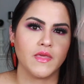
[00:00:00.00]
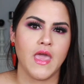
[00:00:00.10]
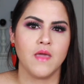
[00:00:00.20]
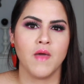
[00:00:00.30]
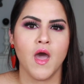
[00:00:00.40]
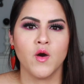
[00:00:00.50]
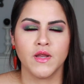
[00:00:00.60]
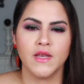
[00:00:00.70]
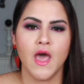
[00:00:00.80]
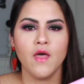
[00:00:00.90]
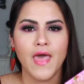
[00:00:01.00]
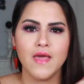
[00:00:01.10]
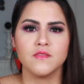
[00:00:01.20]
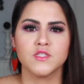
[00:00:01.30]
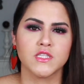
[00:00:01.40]
came out and now
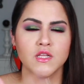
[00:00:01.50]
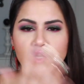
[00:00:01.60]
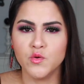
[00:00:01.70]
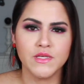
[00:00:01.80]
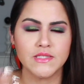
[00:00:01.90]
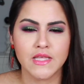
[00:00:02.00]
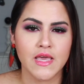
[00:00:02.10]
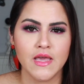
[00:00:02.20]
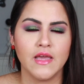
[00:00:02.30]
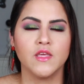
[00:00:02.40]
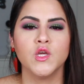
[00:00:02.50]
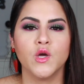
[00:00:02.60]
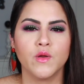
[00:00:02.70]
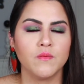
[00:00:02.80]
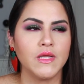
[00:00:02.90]
that's the newest thing, you
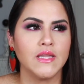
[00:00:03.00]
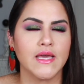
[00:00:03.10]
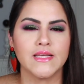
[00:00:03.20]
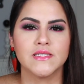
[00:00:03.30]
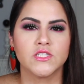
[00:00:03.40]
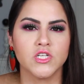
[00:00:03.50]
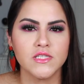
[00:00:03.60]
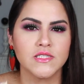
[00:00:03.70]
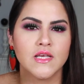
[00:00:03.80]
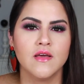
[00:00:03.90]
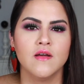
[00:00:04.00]
know what I mean? Like it's just